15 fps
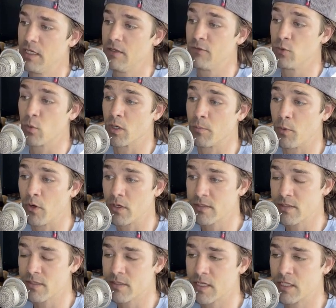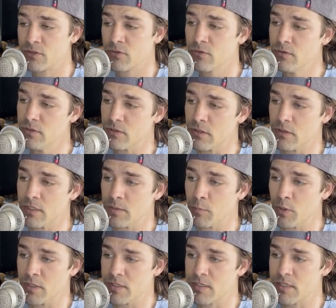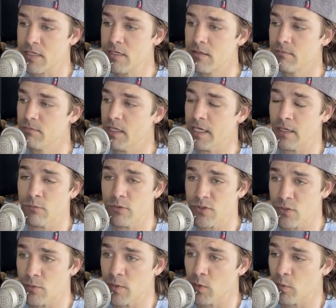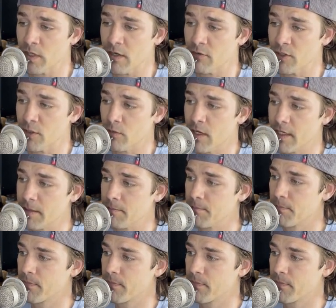If you want to pause the schedule, you can click Pause Sync and resume it whenever you're ready.